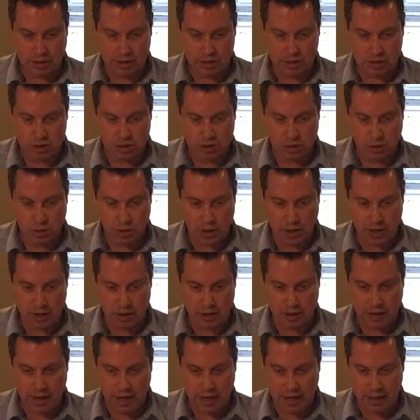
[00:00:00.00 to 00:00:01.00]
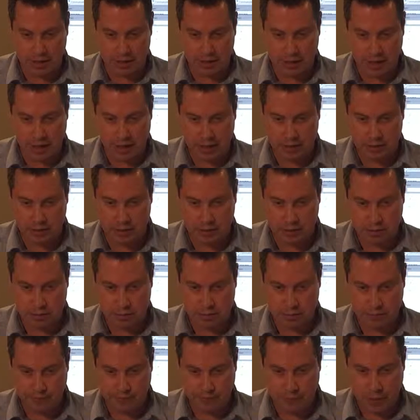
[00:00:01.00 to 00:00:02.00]
let's just go ahead and add that.
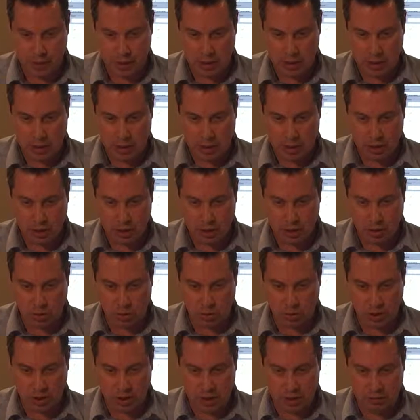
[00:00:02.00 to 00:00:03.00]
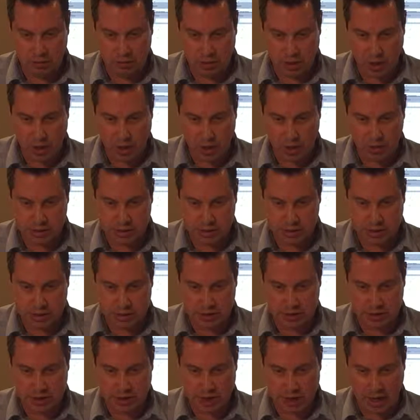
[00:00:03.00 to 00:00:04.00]
The green box
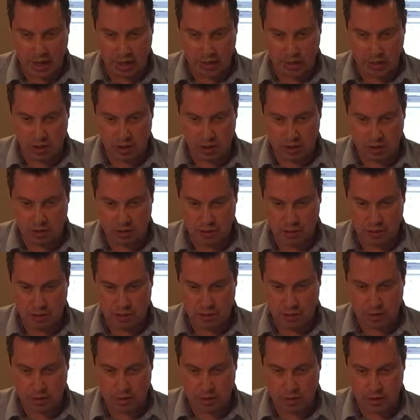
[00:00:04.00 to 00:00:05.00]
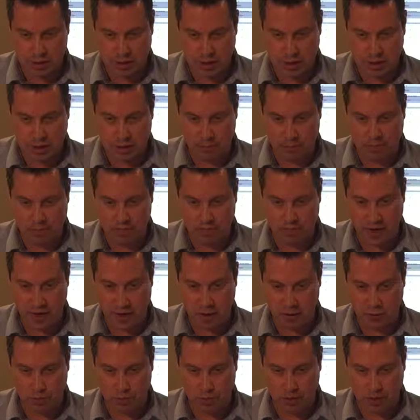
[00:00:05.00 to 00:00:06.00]
is the area that it can be
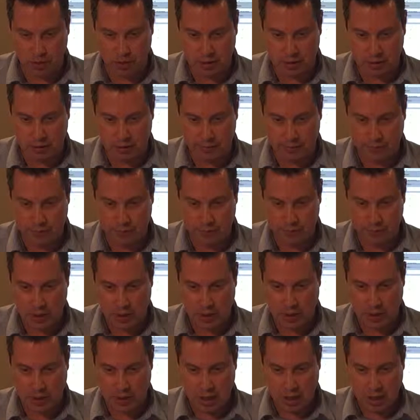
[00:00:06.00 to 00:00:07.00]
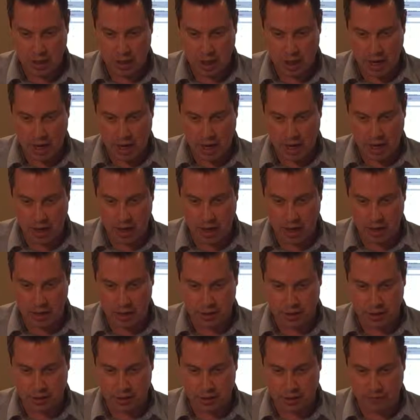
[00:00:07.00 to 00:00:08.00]
found within.
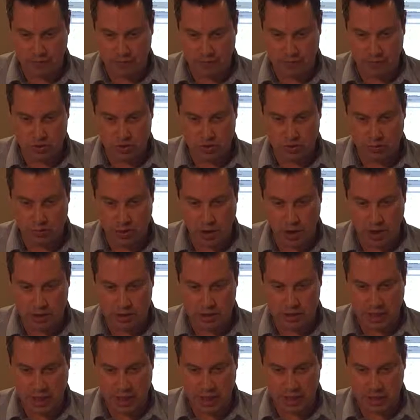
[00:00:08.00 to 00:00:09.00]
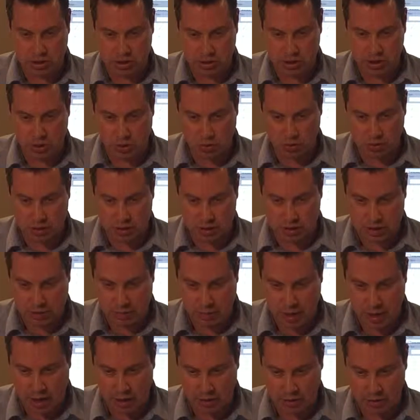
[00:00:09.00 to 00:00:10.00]
And the fuchsia box actually shows us the
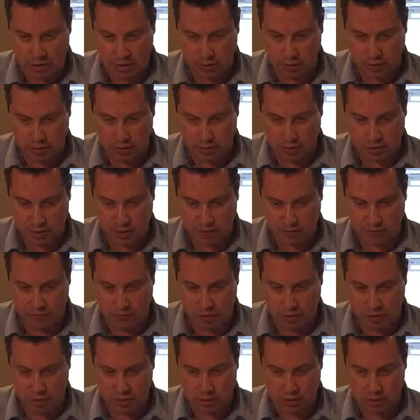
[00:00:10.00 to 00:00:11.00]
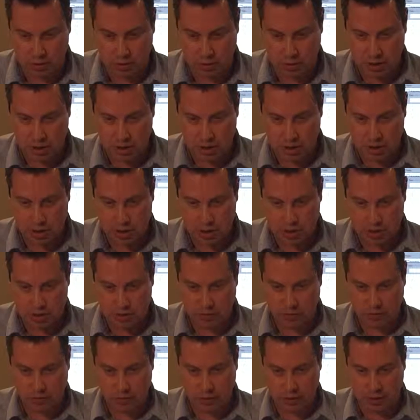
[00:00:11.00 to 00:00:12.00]
pattern that we're looking for.
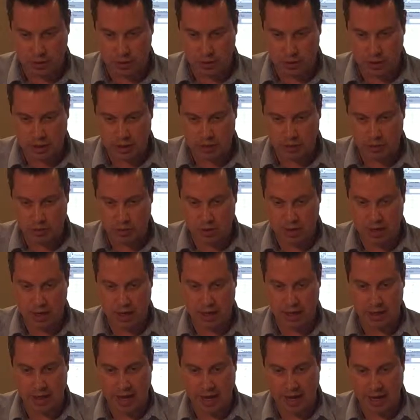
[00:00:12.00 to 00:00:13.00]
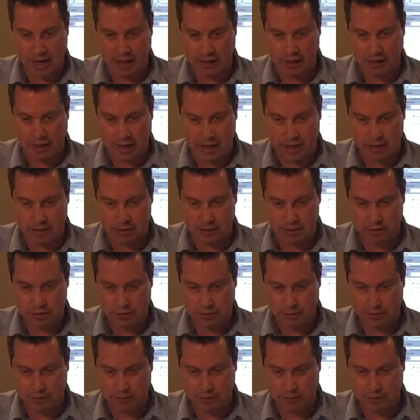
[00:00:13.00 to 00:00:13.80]
So if we click OK and add that,